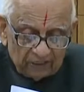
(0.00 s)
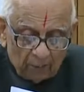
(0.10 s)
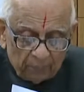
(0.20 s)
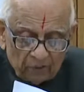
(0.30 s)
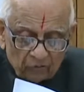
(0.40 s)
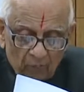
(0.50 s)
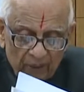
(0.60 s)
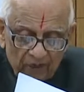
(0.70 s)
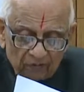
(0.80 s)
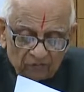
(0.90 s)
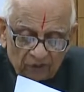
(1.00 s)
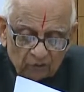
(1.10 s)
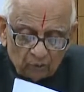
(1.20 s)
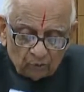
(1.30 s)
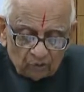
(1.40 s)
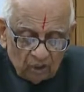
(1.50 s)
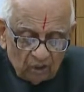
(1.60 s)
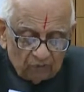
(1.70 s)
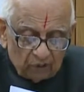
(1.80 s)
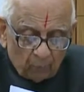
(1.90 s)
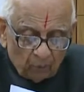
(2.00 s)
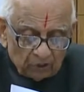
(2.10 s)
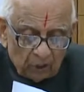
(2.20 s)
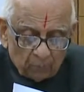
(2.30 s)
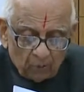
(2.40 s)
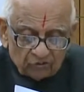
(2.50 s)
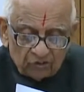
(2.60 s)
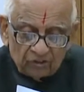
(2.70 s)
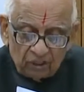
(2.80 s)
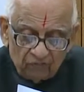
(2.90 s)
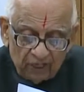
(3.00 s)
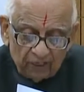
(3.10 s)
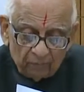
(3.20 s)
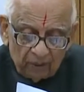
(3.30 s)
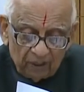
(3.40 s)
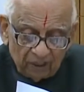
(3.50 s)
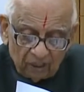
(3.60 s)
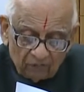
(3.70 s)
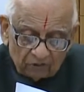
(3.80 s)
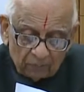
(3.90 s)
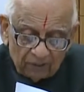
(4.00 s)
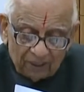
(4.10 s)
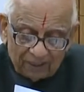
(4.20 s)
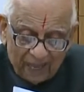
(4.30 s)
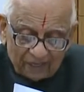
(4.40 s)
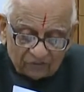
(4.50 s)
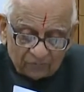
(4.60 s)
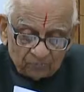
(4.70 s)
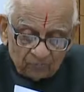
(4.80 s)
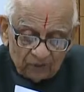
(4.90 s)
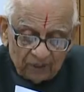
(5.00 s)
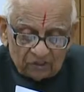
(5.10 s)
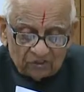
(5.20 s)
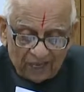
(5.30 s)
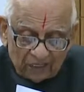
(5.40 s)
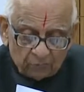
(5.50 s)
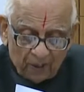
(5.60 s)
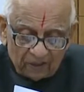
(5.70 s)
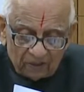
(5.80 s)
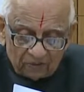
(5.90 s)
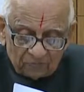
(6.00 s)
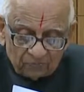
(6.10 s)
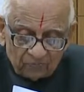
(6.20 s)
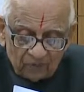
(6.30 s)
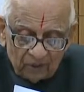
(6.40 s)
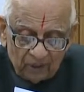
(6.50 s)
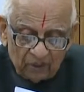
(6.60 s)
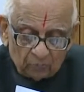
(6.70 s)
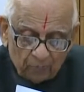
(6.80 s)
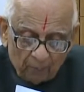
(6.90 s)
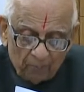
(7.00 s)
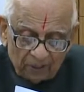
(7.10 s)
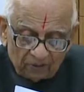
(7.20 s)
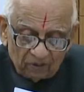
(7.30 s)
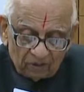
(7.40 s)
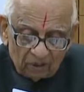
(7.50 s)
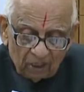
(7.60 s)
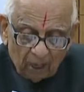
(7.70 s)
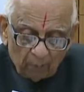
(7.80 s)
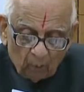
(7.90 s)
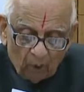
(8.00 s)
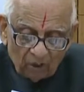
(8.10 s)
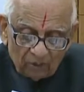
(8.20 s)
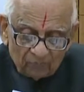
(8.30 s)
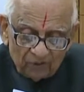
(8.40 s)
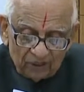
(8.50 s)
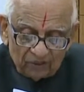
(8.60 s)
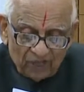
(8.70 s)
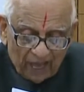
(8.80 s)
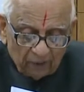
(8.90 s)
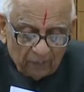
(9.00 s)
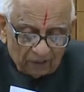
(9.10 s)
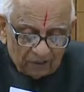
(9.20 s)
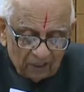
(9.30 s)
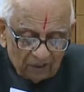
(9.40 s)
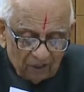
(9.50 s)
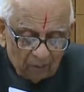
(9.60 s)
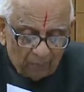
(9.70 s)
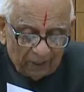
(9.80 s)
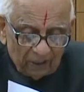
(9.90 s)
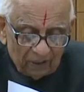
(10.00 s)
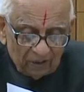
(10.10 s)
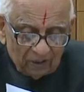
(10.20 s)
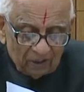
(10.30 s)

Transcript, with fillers: it appears to have many of the virtues which the political process invariably, inevitably lacks. It is transparent, it is public, above all, it is animated by